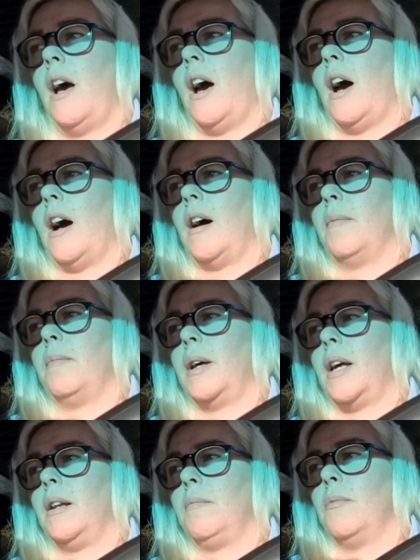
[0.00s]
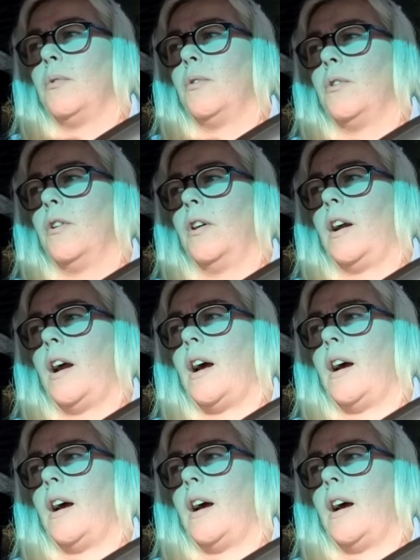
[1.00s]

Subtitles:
and more,